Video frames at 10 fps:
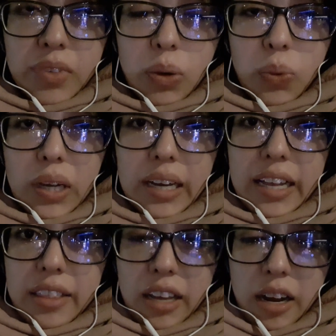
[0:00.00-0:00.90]
We
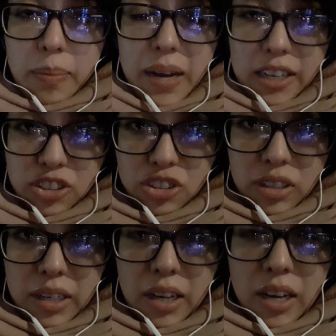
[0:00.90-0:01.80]
ended up
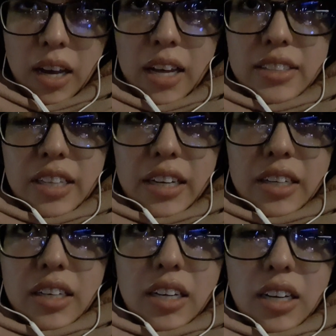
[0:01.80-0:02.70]
actually
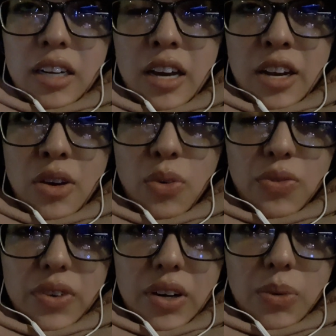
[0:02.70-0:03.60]
taking an
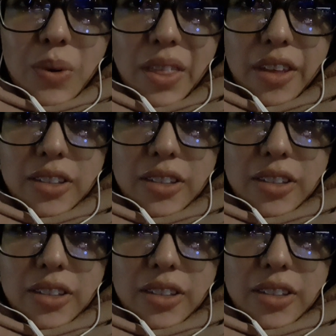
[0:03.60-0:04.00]
Uber with